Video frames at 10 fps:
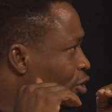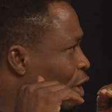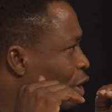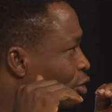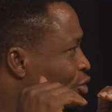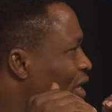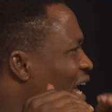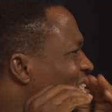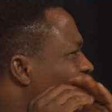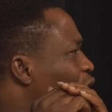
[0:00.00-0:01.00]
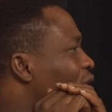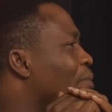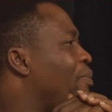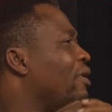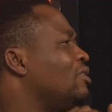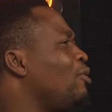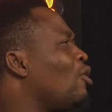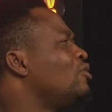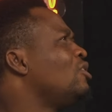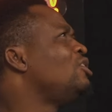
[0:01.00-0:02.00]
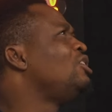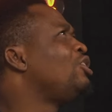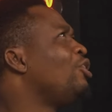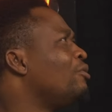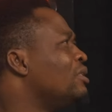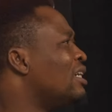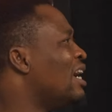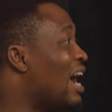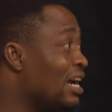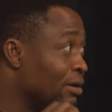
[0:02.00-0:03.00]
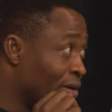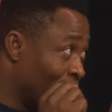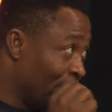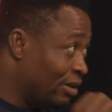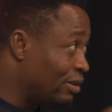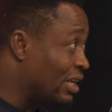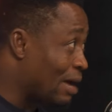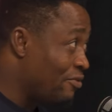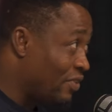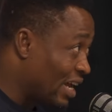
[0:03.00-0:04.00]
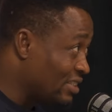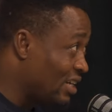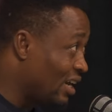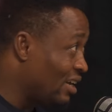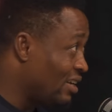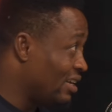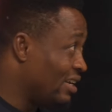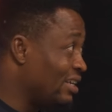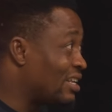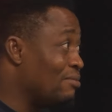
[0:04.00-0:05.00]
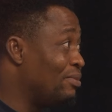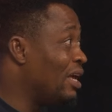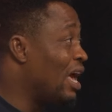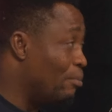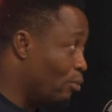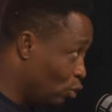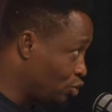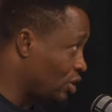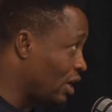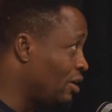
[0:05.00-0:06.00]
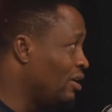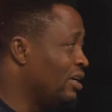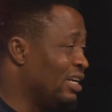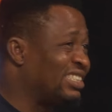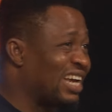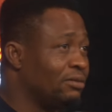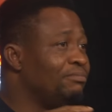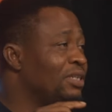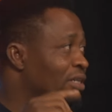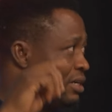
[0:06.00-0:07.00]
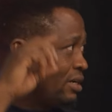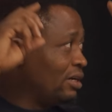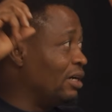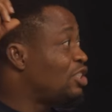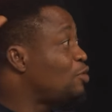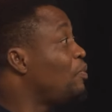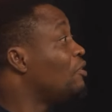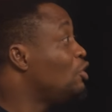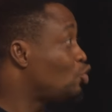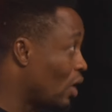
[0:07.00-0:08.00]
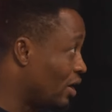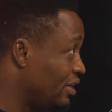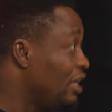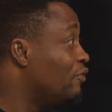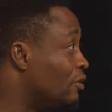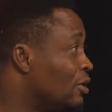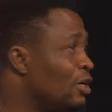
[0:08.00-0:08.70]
Unduly attached under parents because security. It can be financial, it can be emotional, it can be spiritual even.